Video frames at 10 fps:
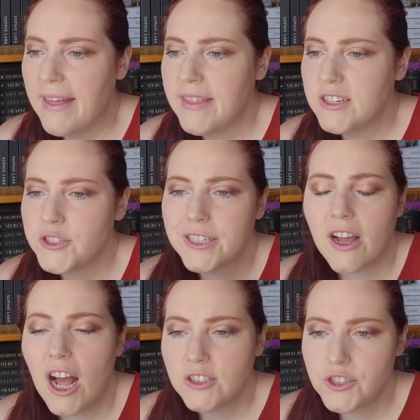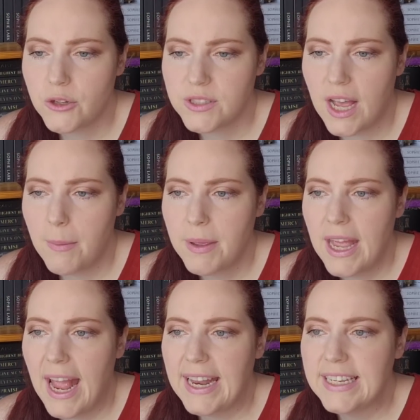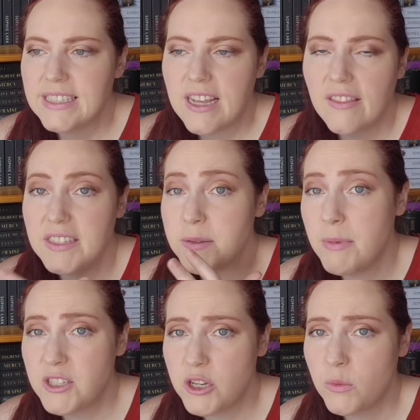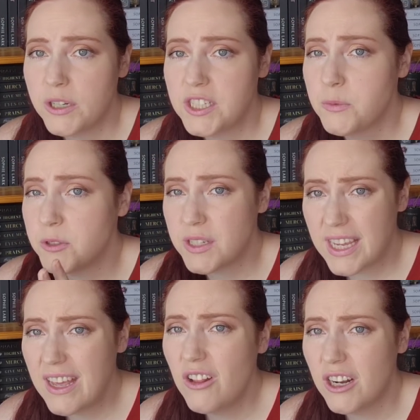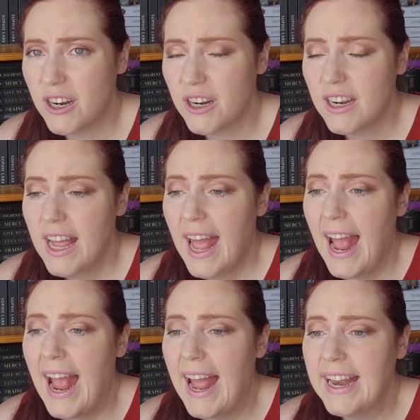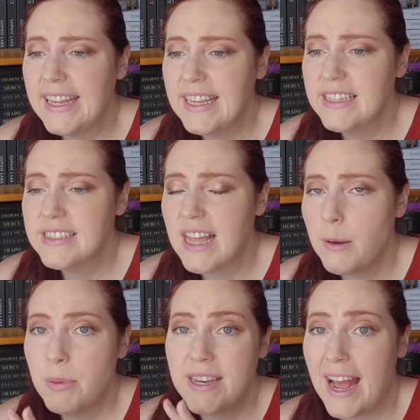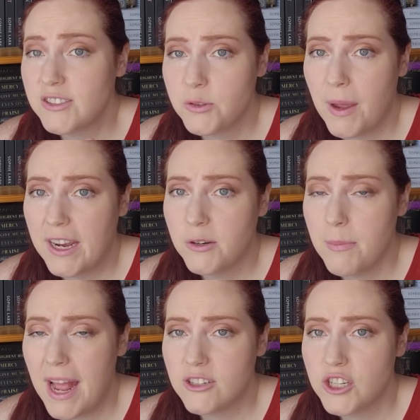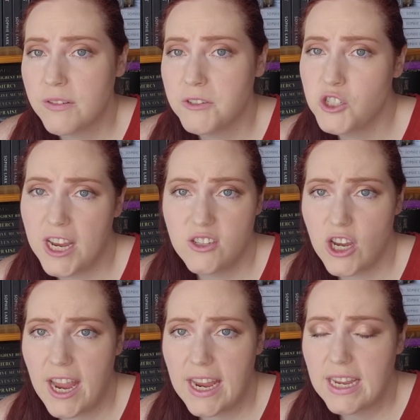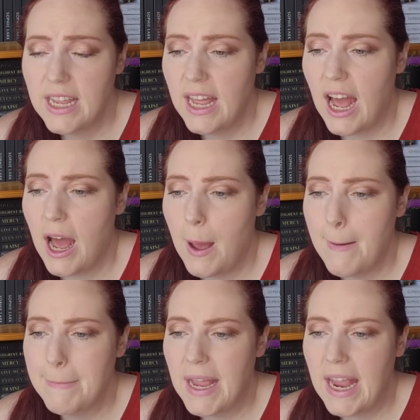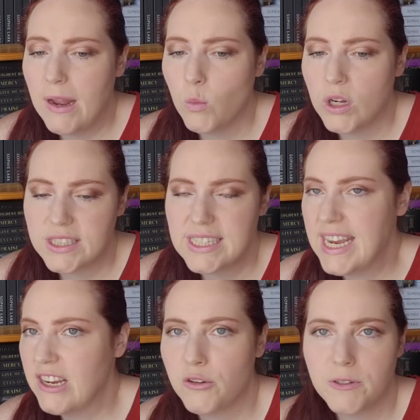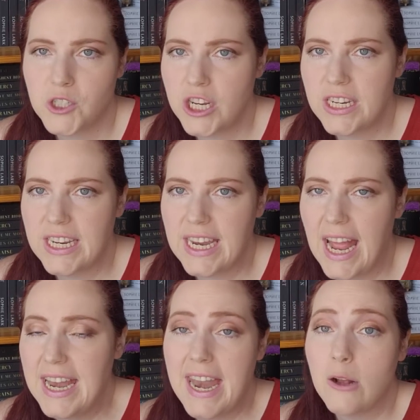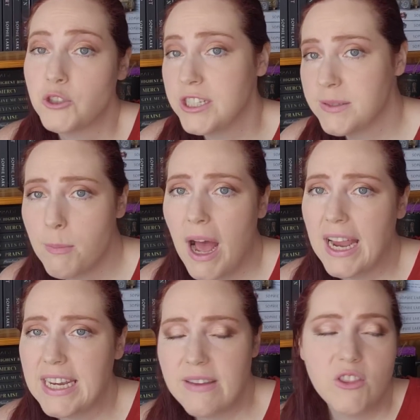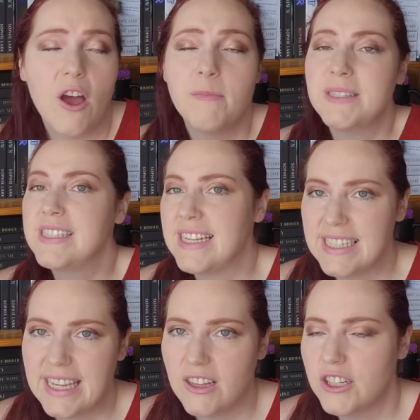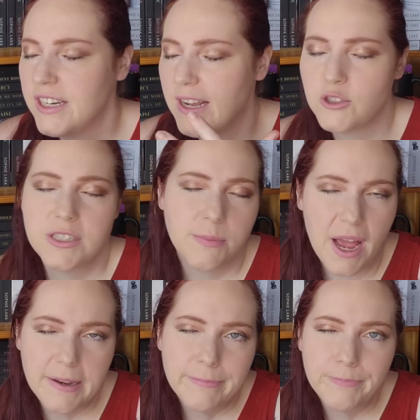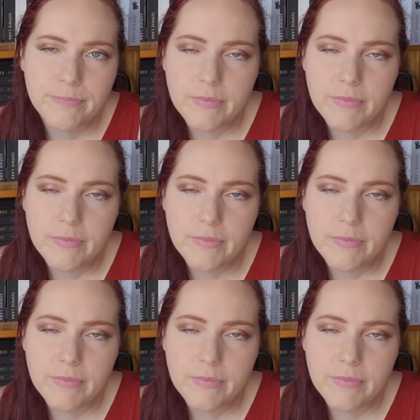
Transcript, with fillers: And then Shere Khan shows up and he's on this mission where he's supposed to kill her and he's like bedazzled by her magic, the JJ, um, and wants to take her virginity, and now she's mine. Even though I've been sent to kill her, now she's mine.